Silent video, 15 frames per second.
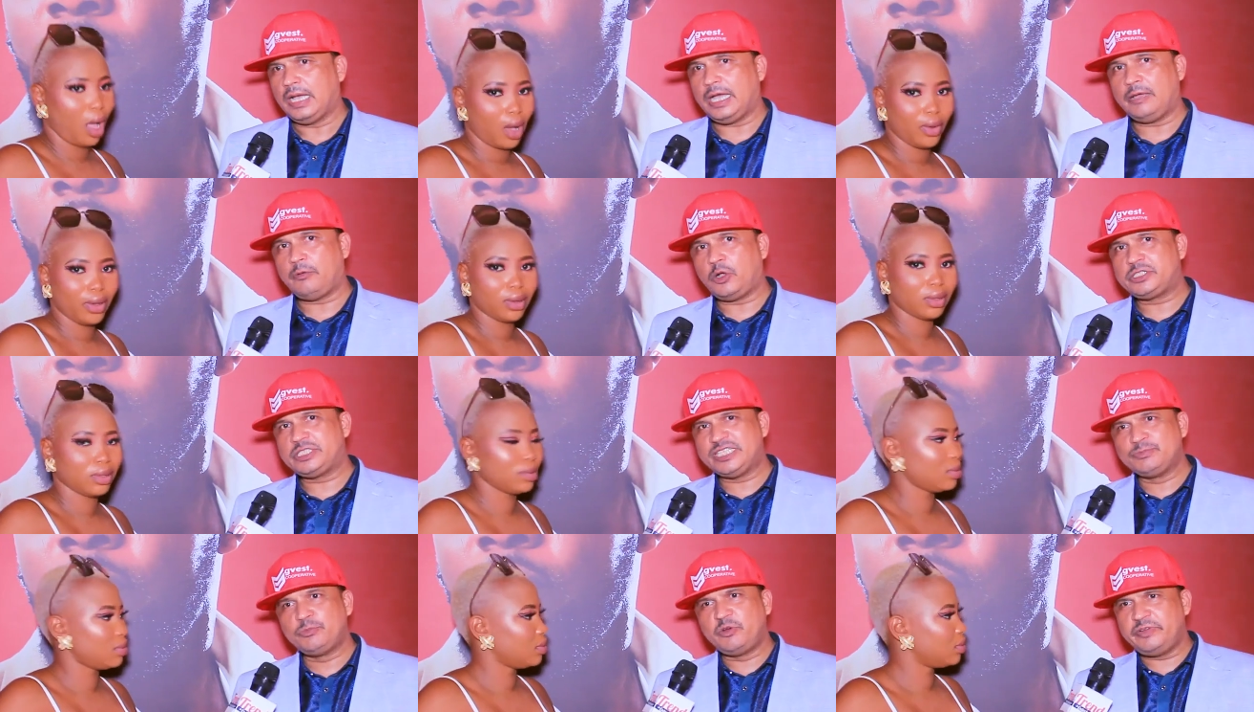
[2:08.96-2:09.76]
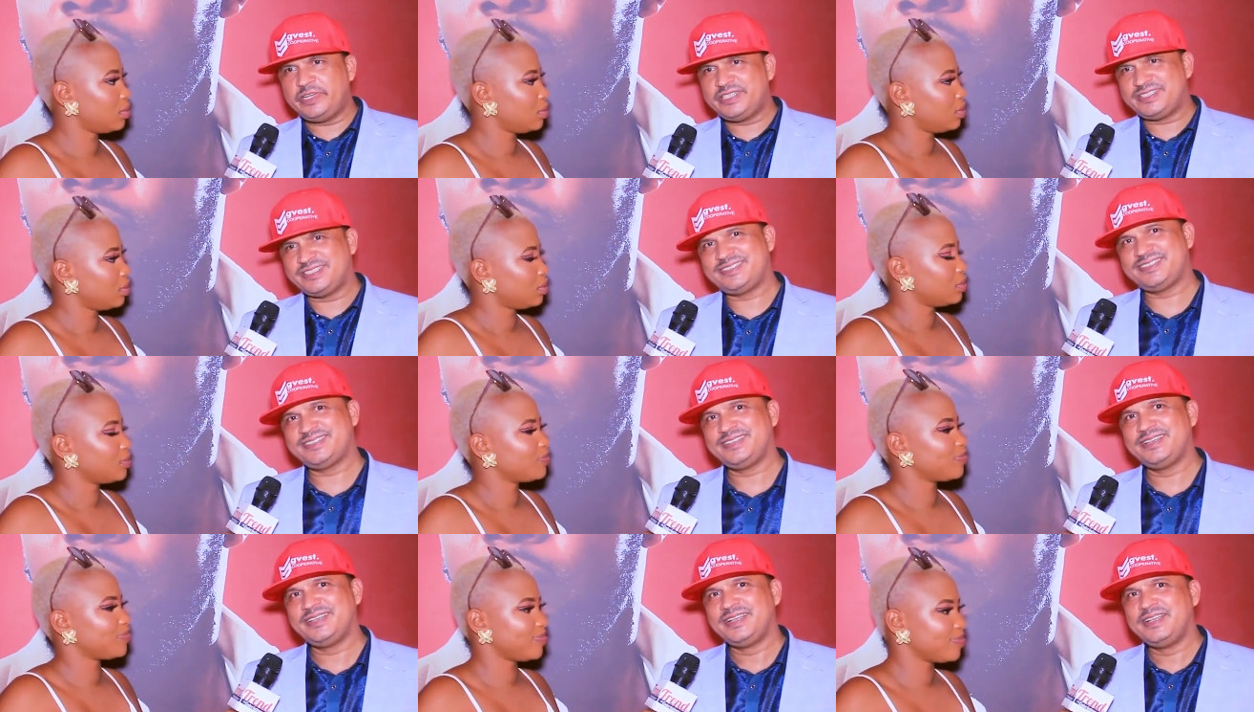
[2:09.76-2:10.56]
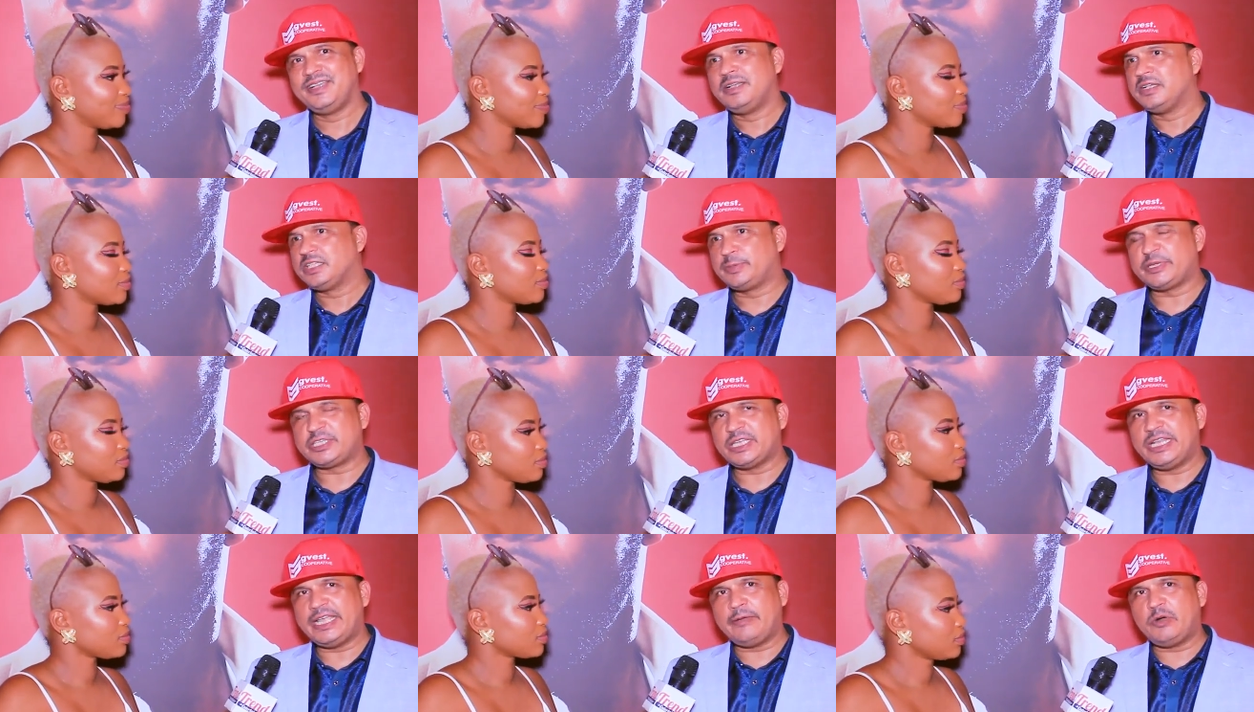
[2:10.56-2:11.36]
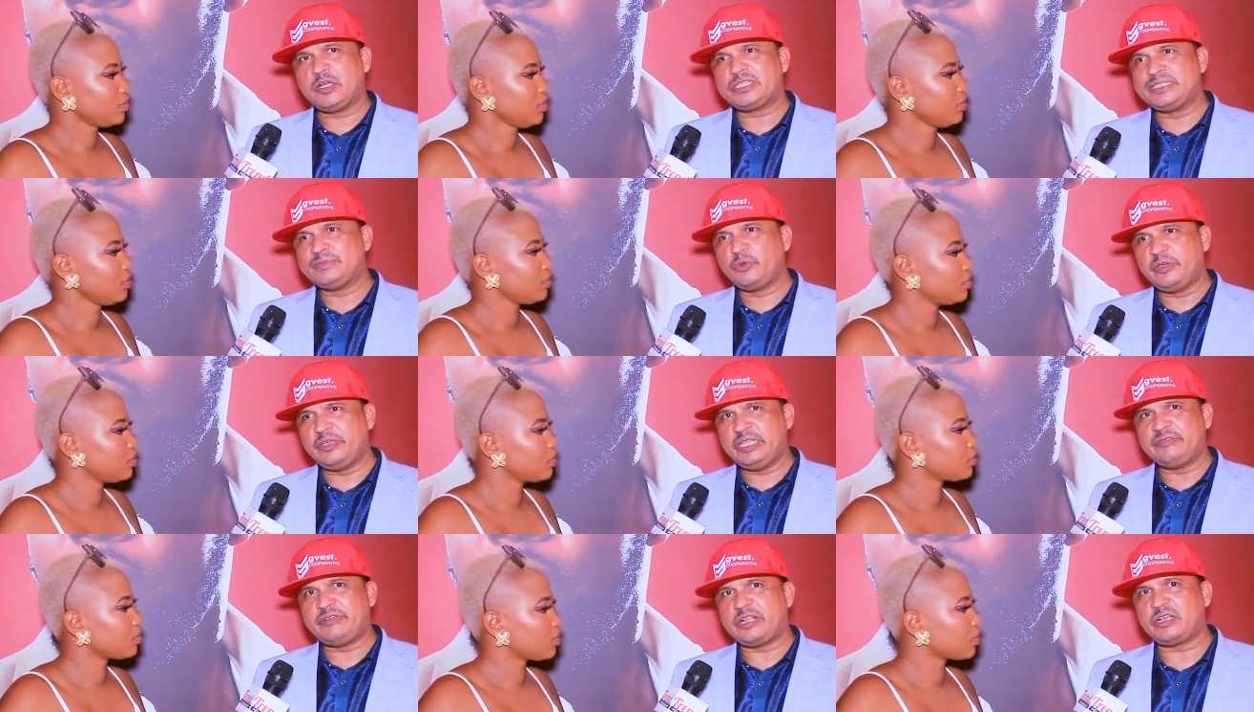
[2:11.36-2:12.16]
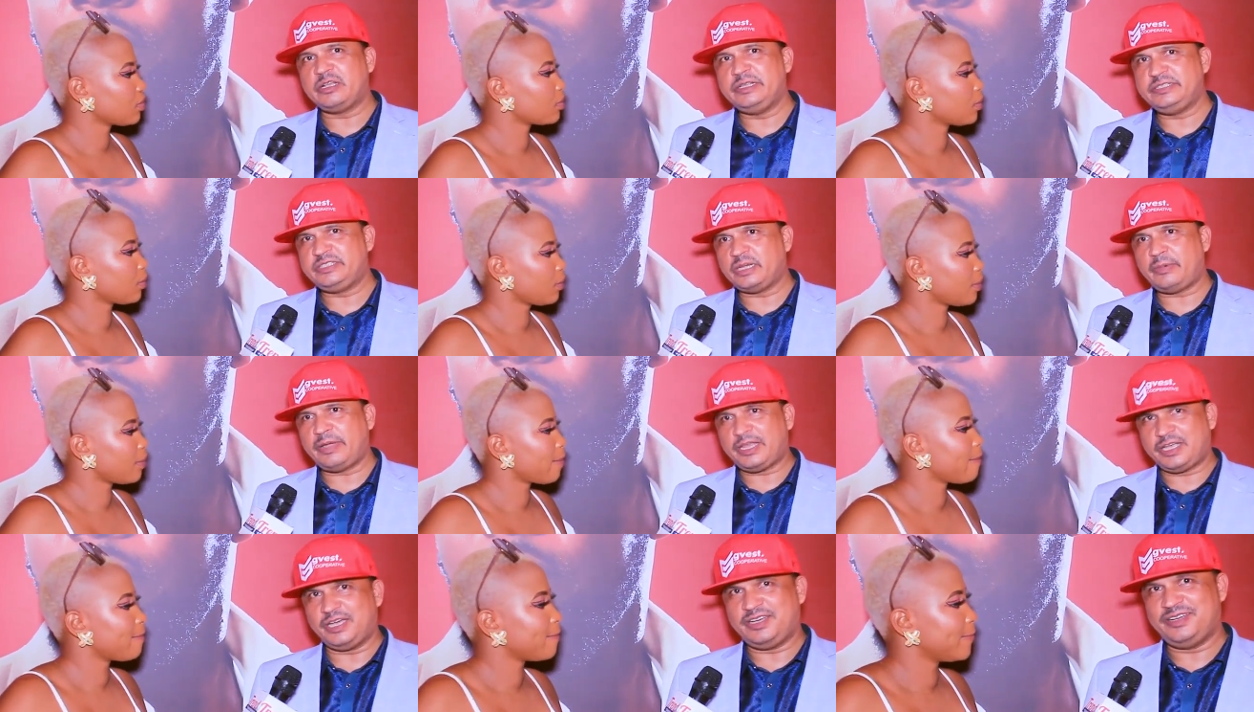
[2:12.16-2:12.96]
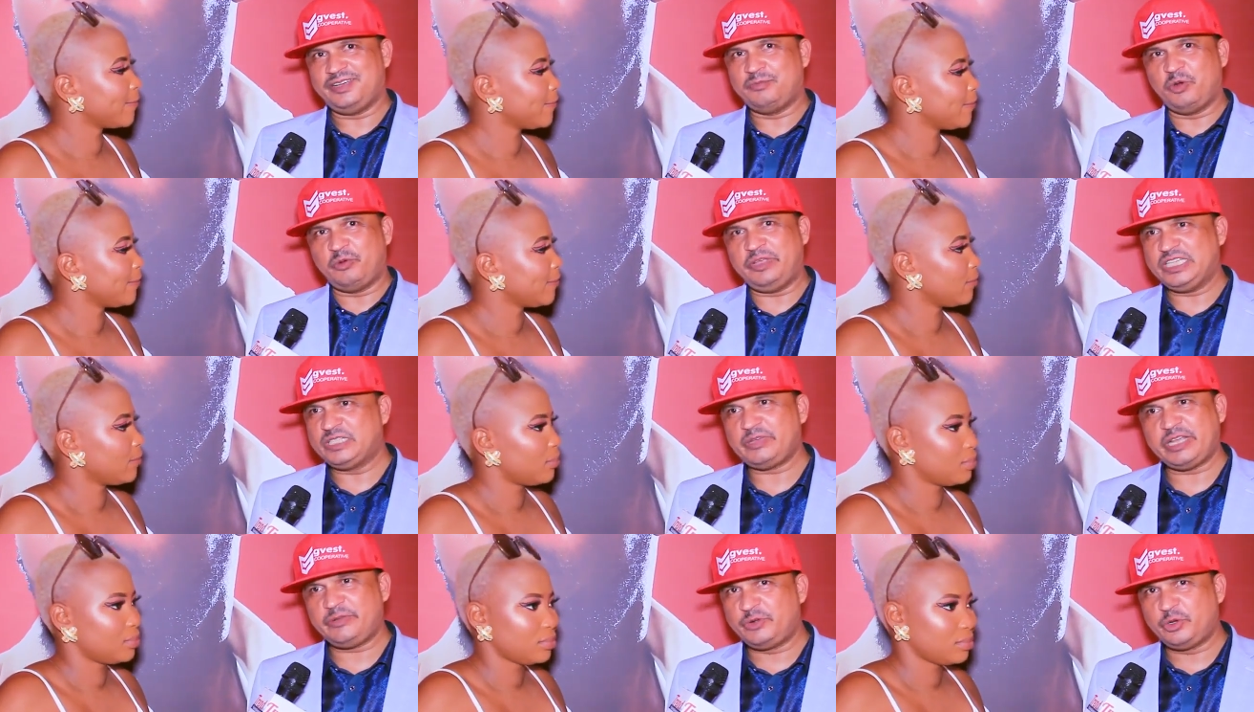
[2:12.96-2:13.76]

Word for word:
Speaker 1: I watch his movies, especially I watch his movie in Jamaica. Movie is very